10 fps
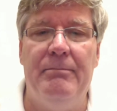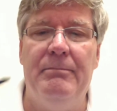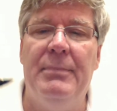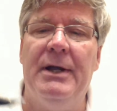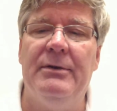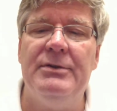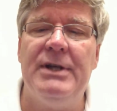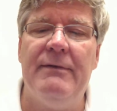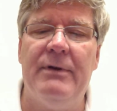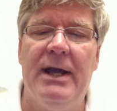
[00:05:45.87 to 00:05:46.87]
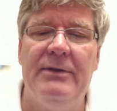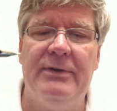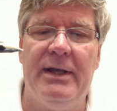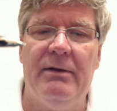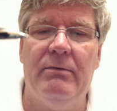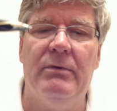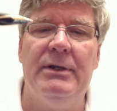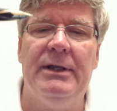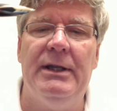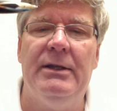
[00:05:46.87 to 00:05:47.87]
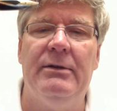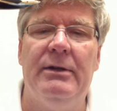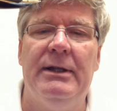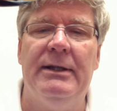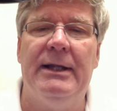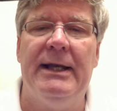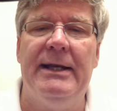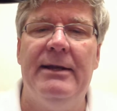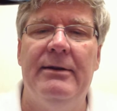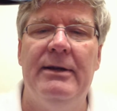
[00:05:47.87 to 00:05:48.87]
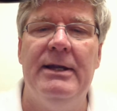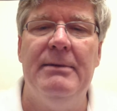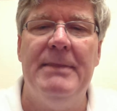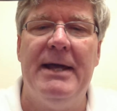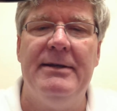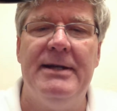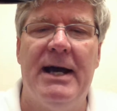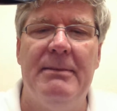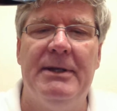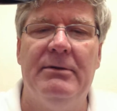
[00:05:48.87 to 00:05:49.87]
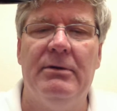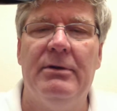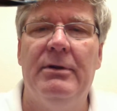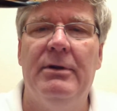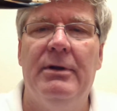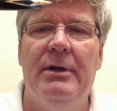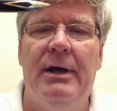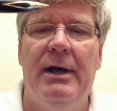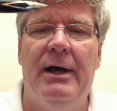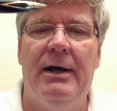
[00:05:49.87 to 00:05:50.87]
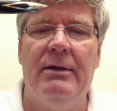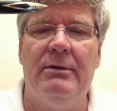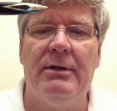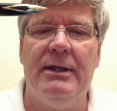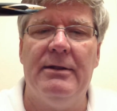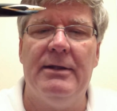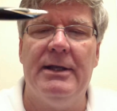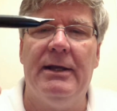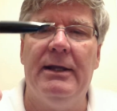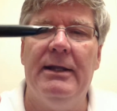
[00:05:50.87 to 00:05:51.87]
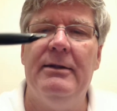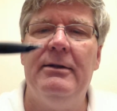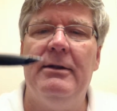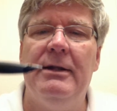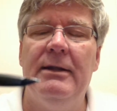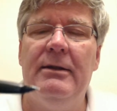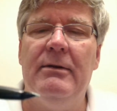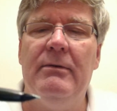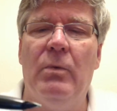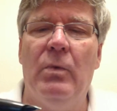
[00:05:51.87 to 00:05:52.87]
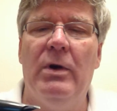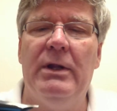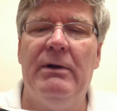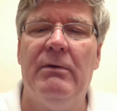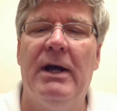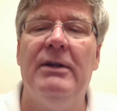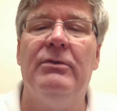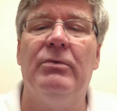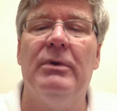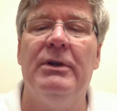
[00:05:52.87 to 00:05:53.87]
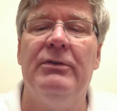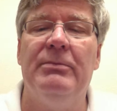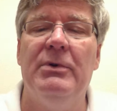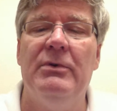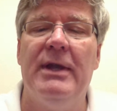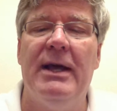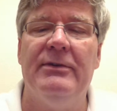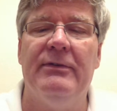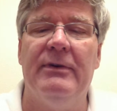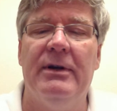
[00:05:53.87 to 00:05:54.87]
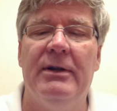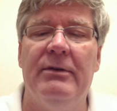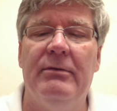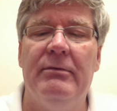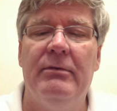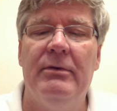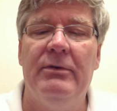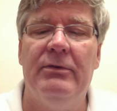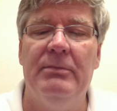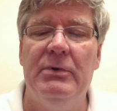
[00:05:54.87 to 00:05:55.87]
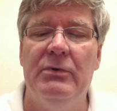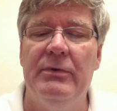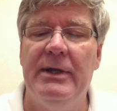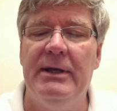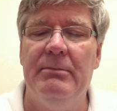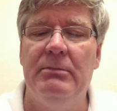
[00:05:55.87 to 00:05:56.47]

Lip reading: But Sheaffer has a really neat inlaid nib, that diamond looking thing. It really writes really smooth. It has a very smooth nib.